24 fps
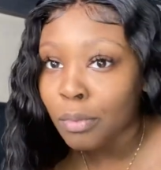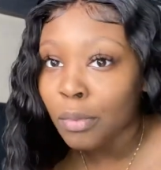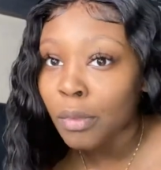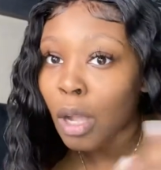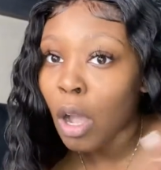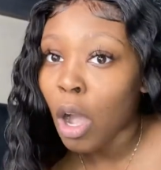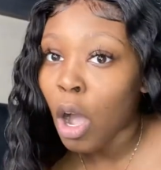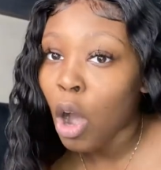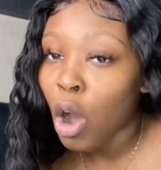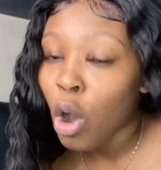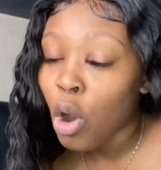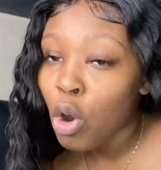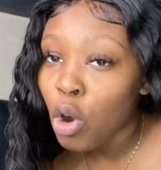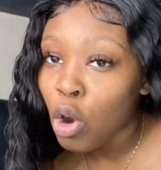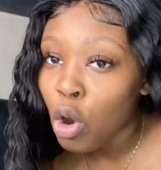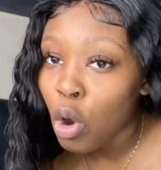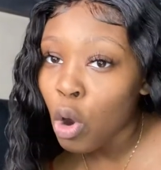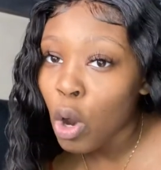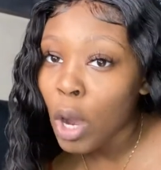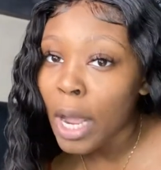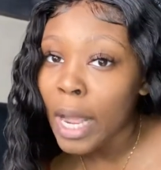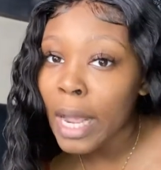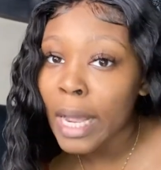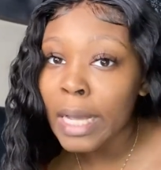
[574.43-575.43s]
own
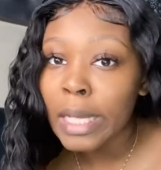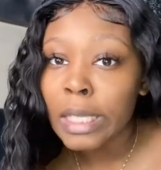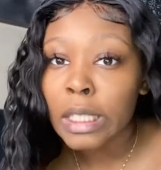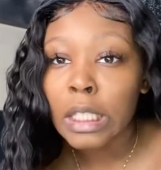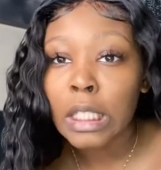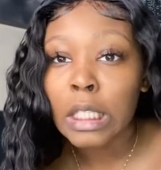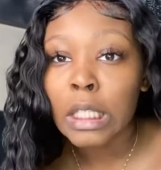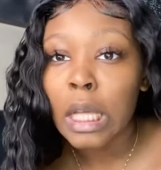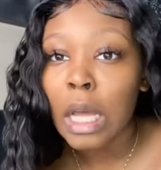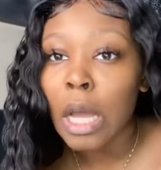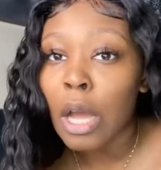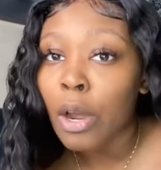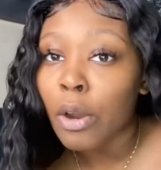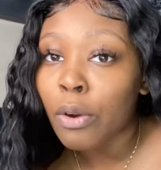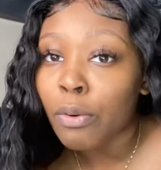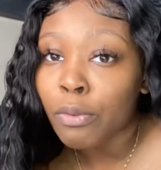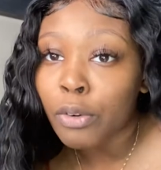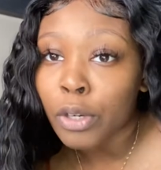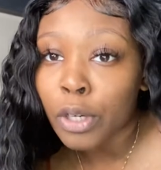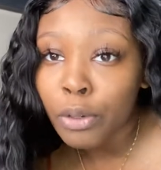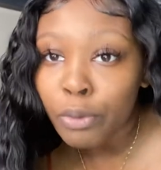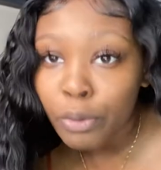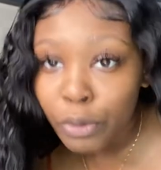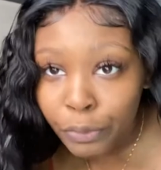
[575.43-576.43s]
coins,
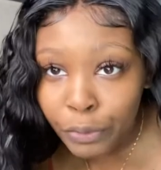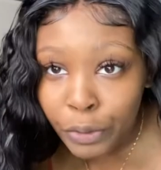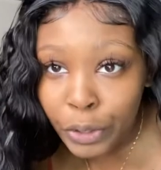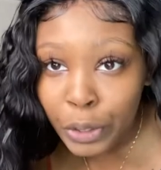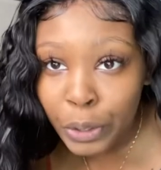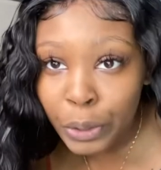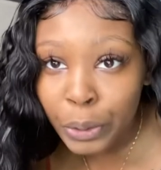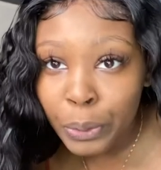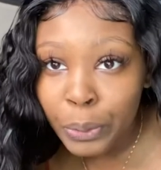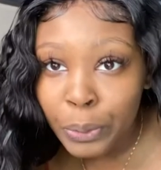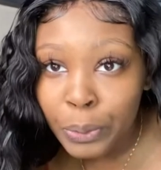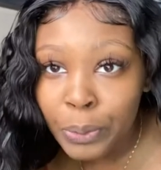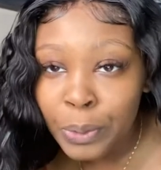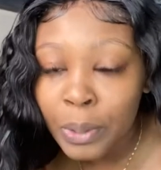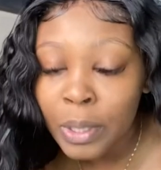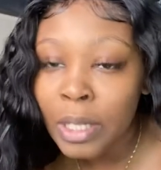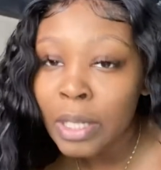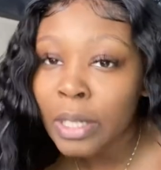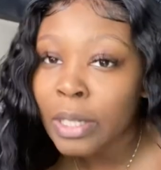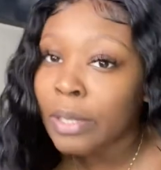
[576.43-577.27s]
real review,